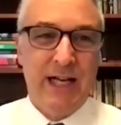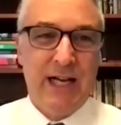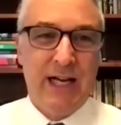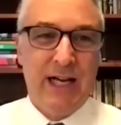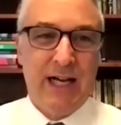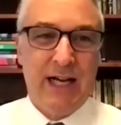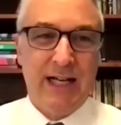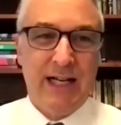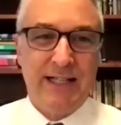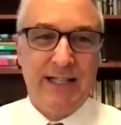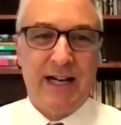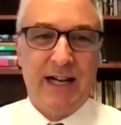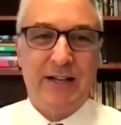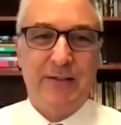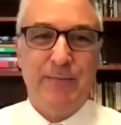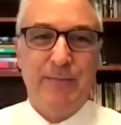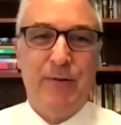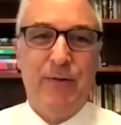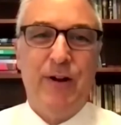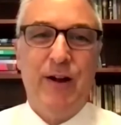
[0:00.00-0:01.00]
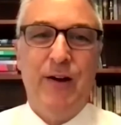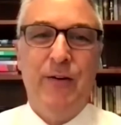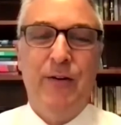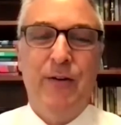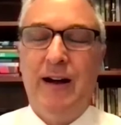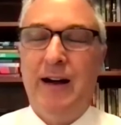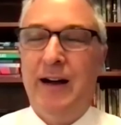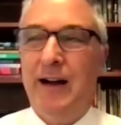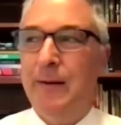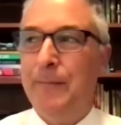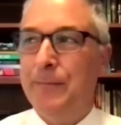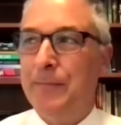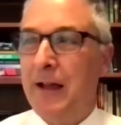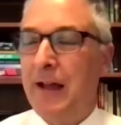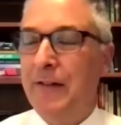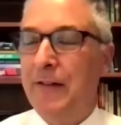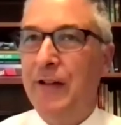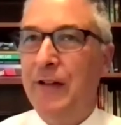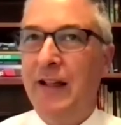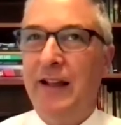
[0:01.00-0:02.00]
Dr. Monroe,
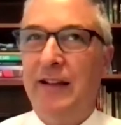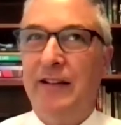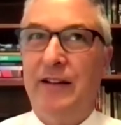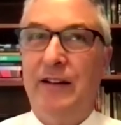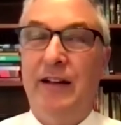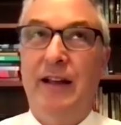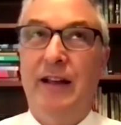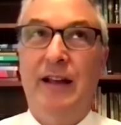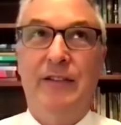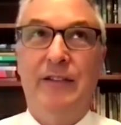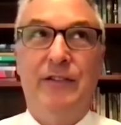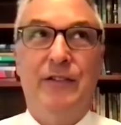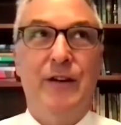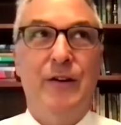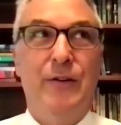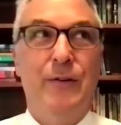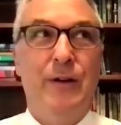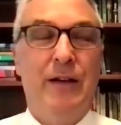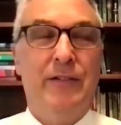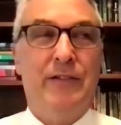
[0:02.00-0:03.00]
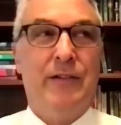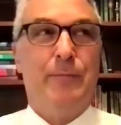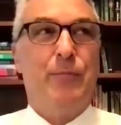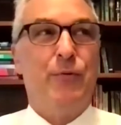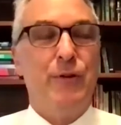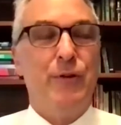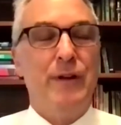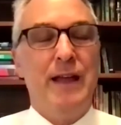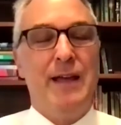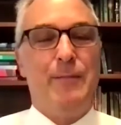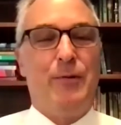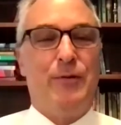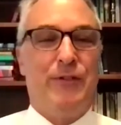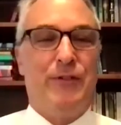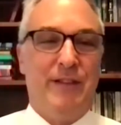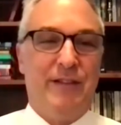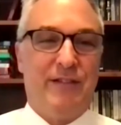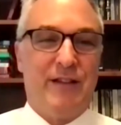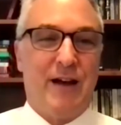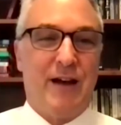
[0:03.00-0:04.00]
I feel like as a preamble to
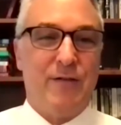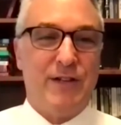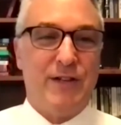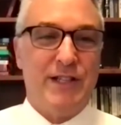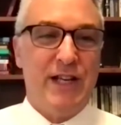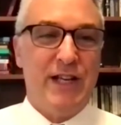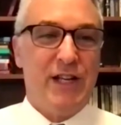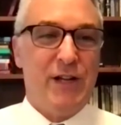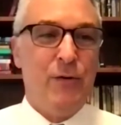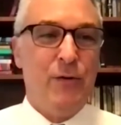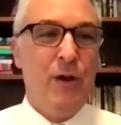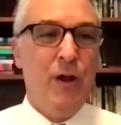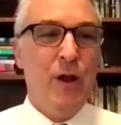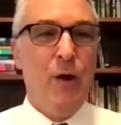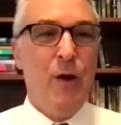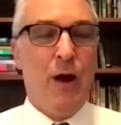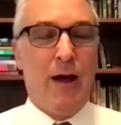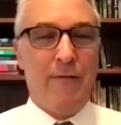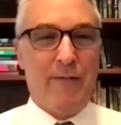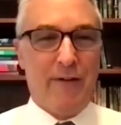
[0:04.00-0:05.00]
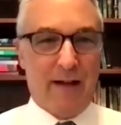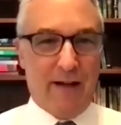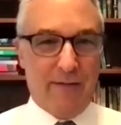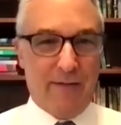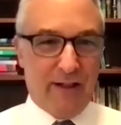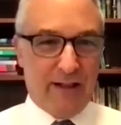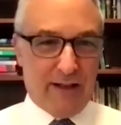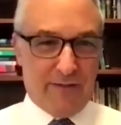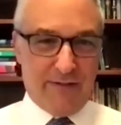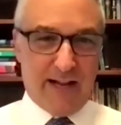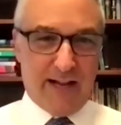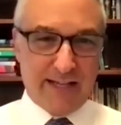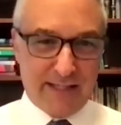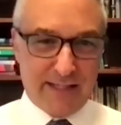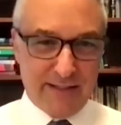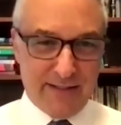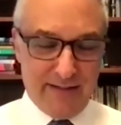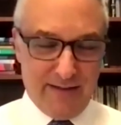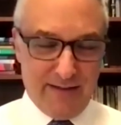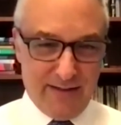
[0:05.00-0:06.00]
this conversation, I feel like I've
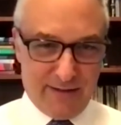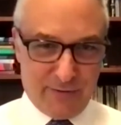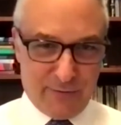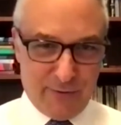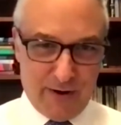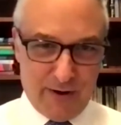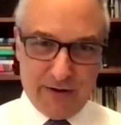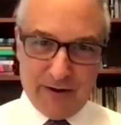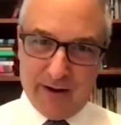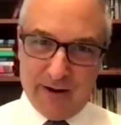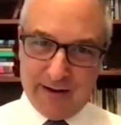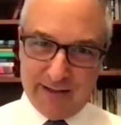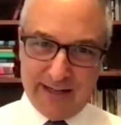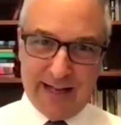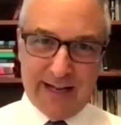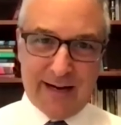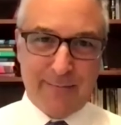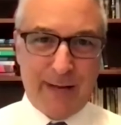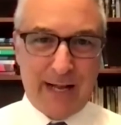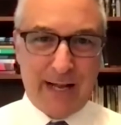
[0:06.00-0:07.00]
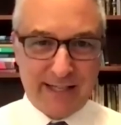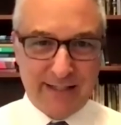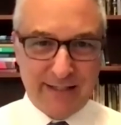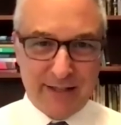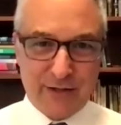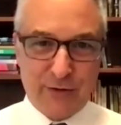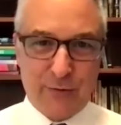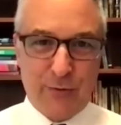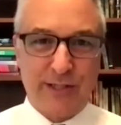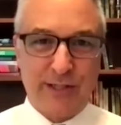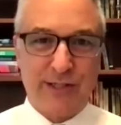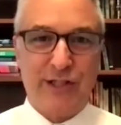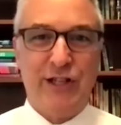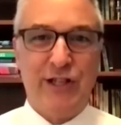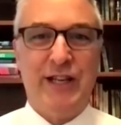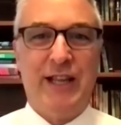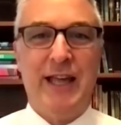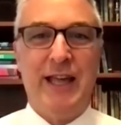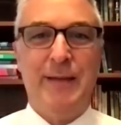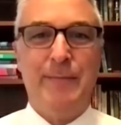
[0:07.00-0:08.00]
asked, it's Groundhog Day, and I'm asking this question
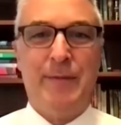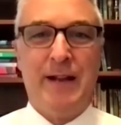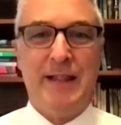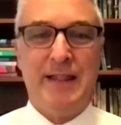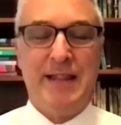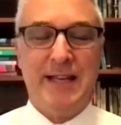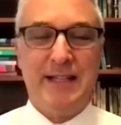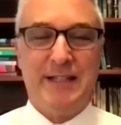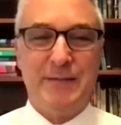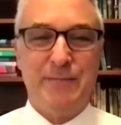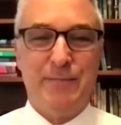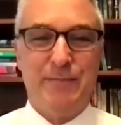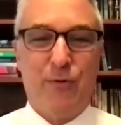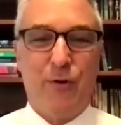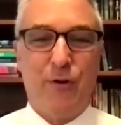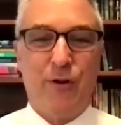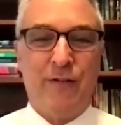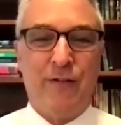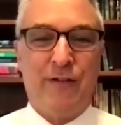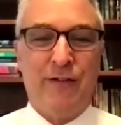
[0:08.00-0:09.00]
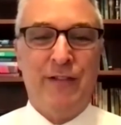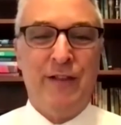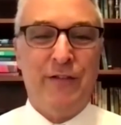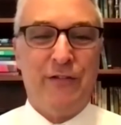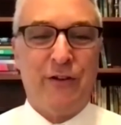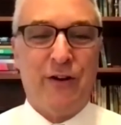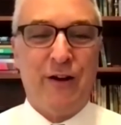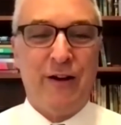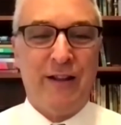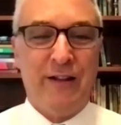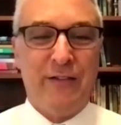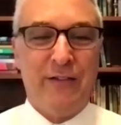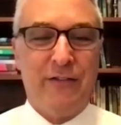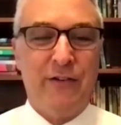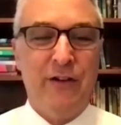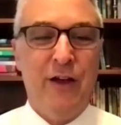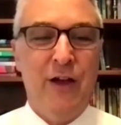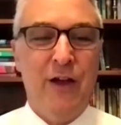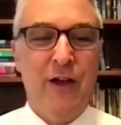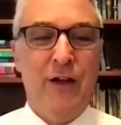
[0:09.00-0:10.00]
again, but I think it's important to this
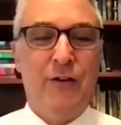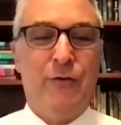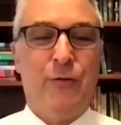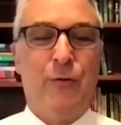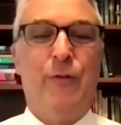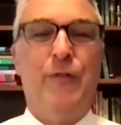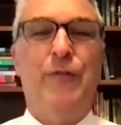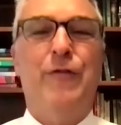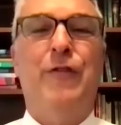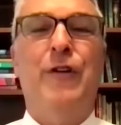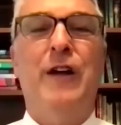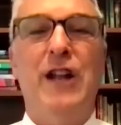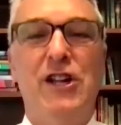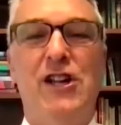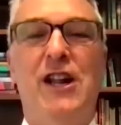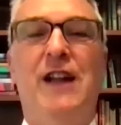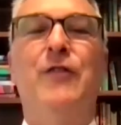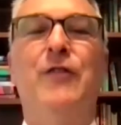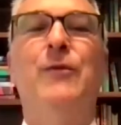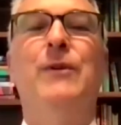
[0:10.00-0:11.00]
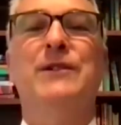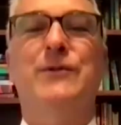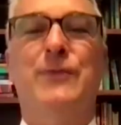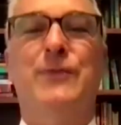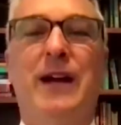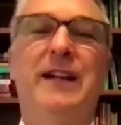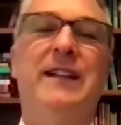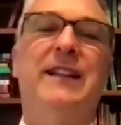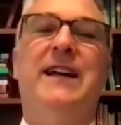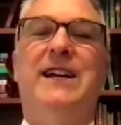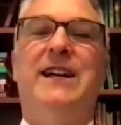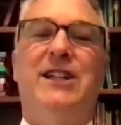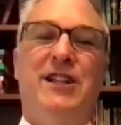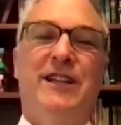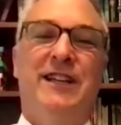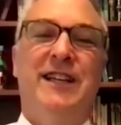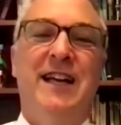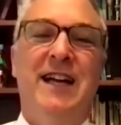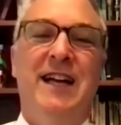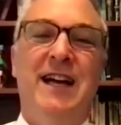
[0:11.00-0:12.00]
audience to refresh everyone's
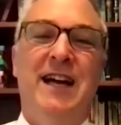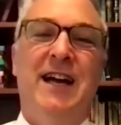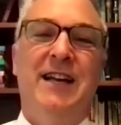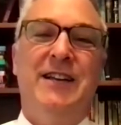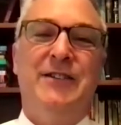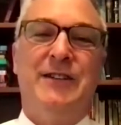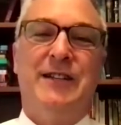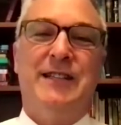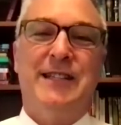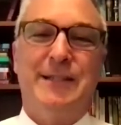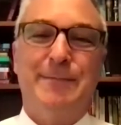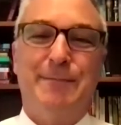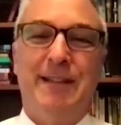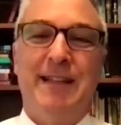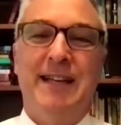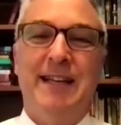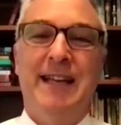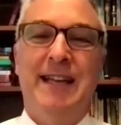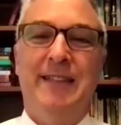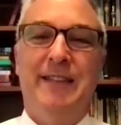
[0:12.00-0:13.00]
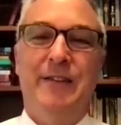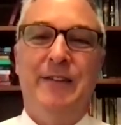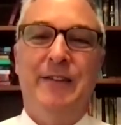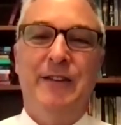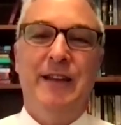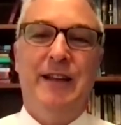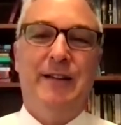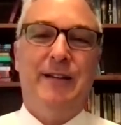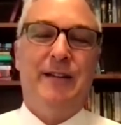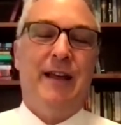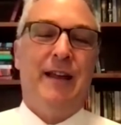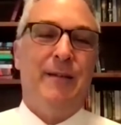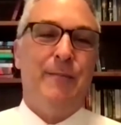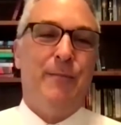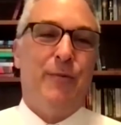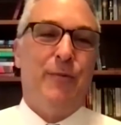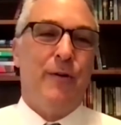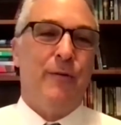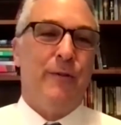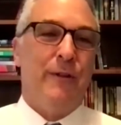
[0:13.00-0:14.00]
recollection, to explain the unique and
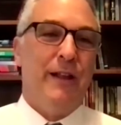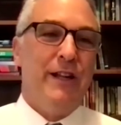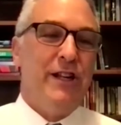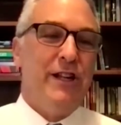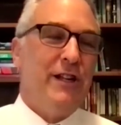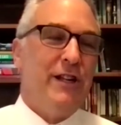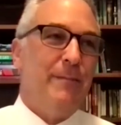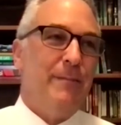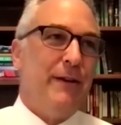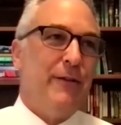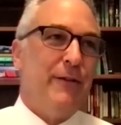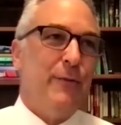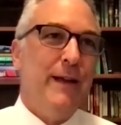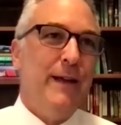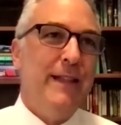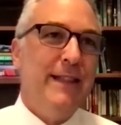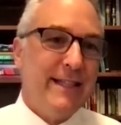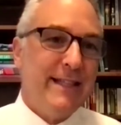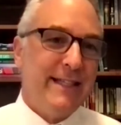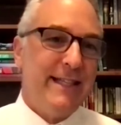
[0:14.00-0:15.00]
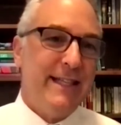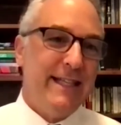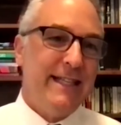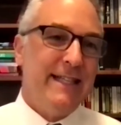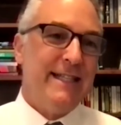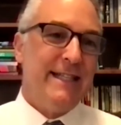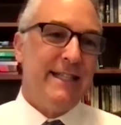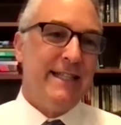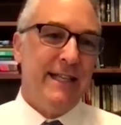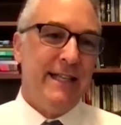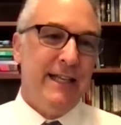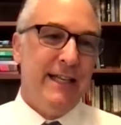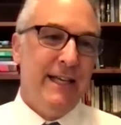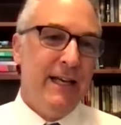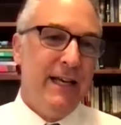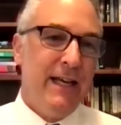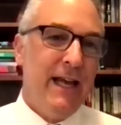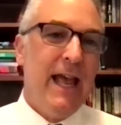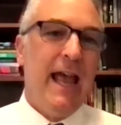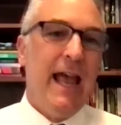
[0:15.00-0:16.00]
important relationship between the CDC
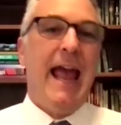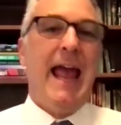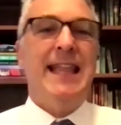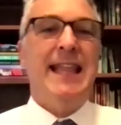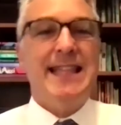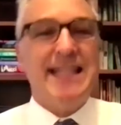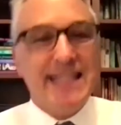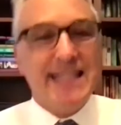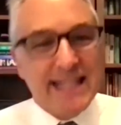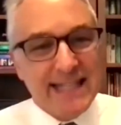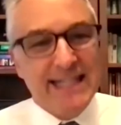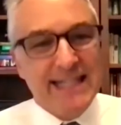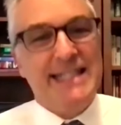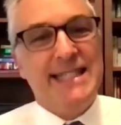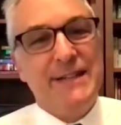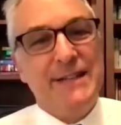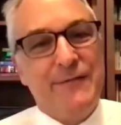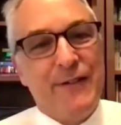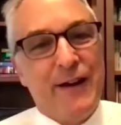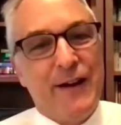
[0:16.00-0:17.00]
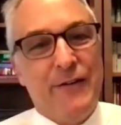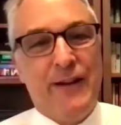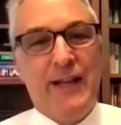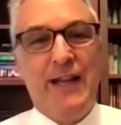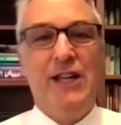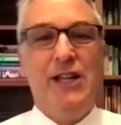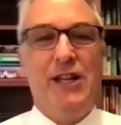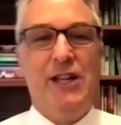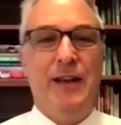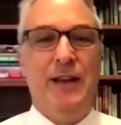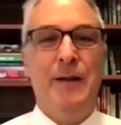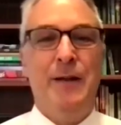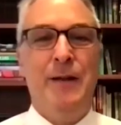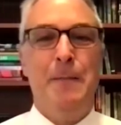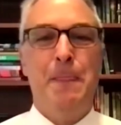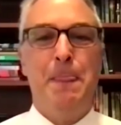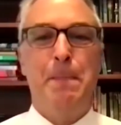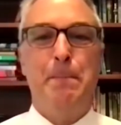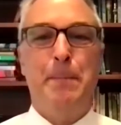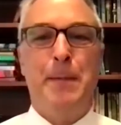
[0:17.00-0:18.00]
and the CDC Foundation,
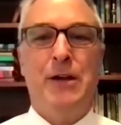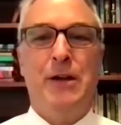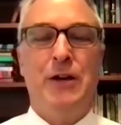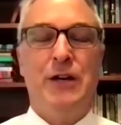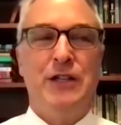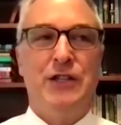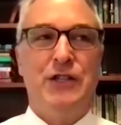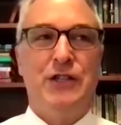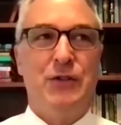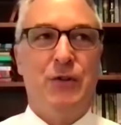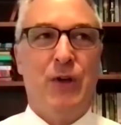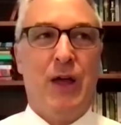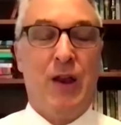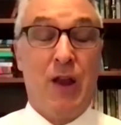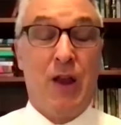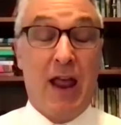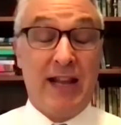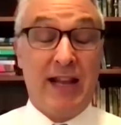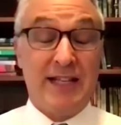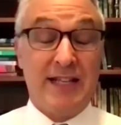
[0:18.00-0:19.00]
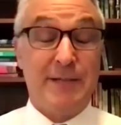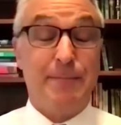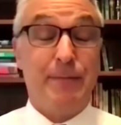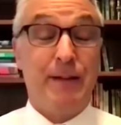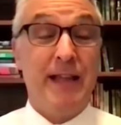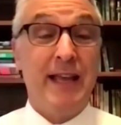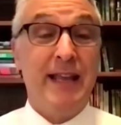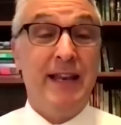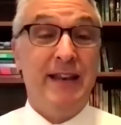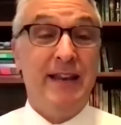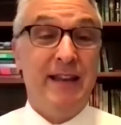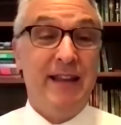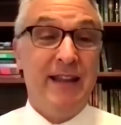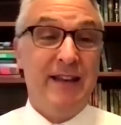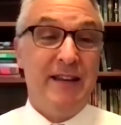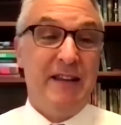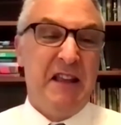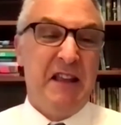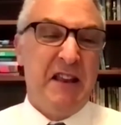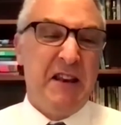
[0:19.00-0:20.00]
because, and explain
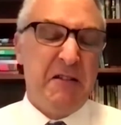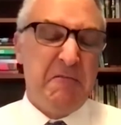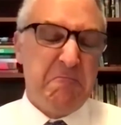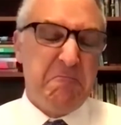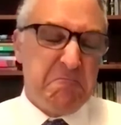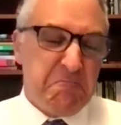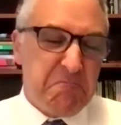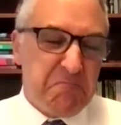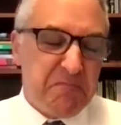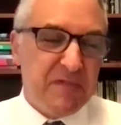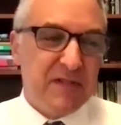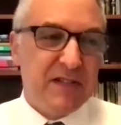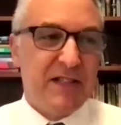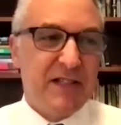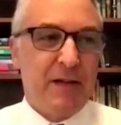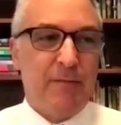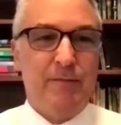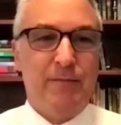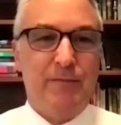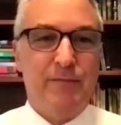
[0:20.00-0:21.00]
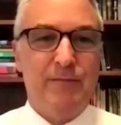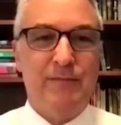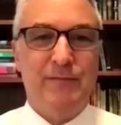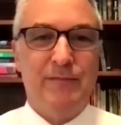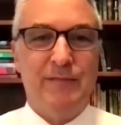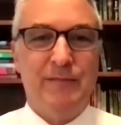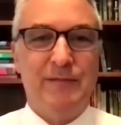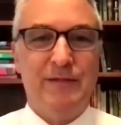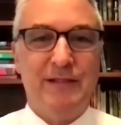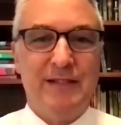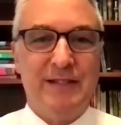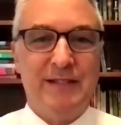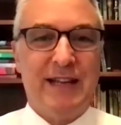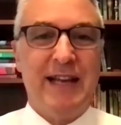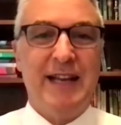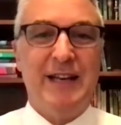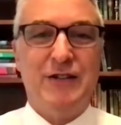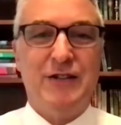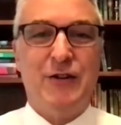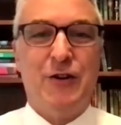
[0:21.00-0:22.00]
in some
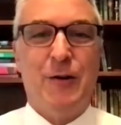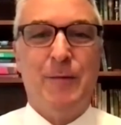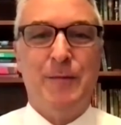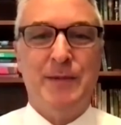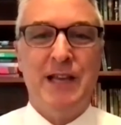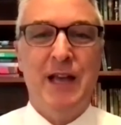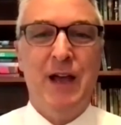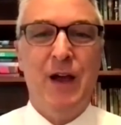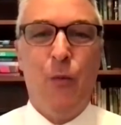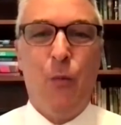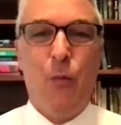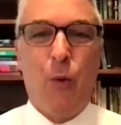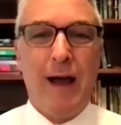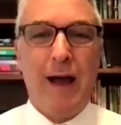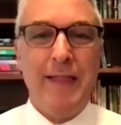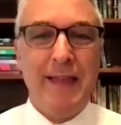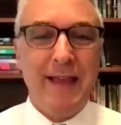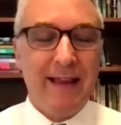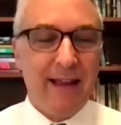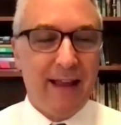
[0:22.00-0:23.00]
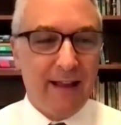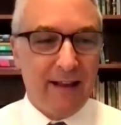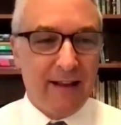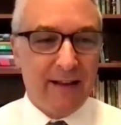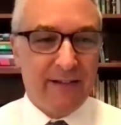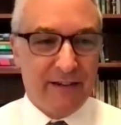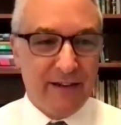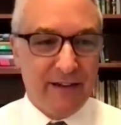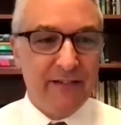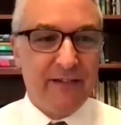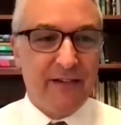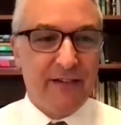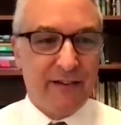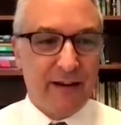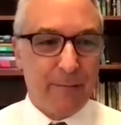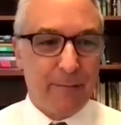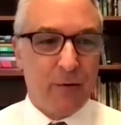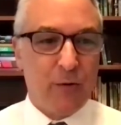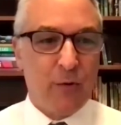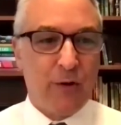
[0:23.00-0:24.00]
tight terms why they exist as
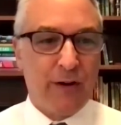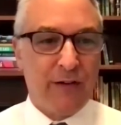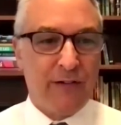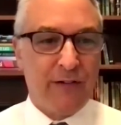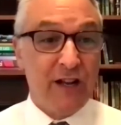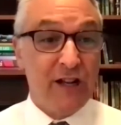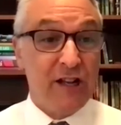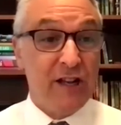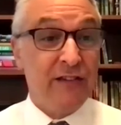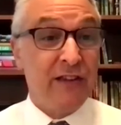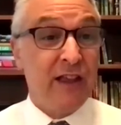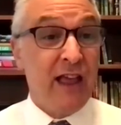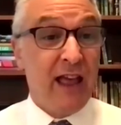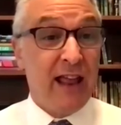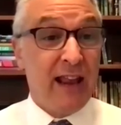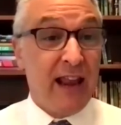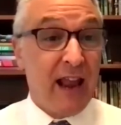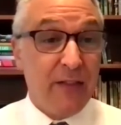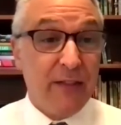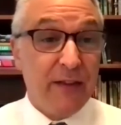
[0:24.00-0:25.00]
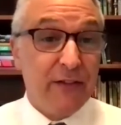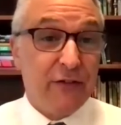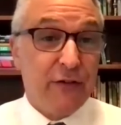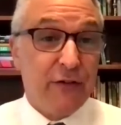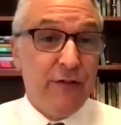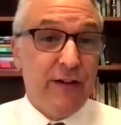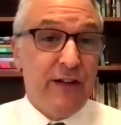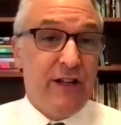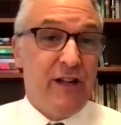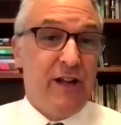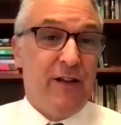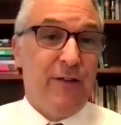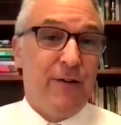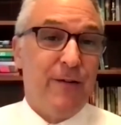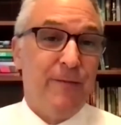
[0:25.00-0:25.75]
separate organizations and how they serve each other.